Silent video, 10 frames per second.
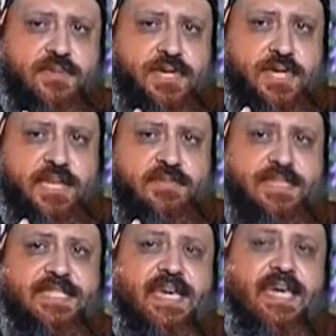or
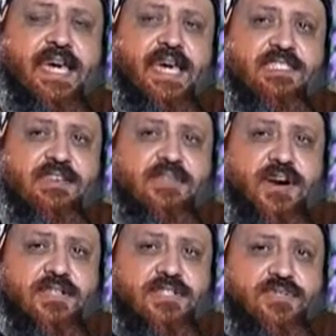engagement is a
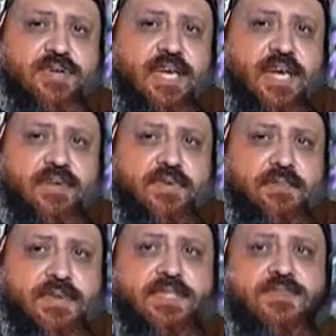voluntary
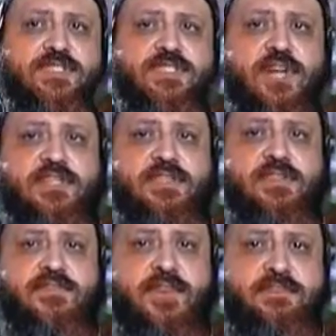agreement
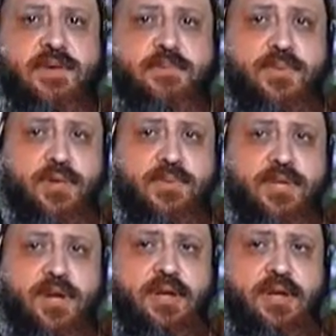resulting from a pure and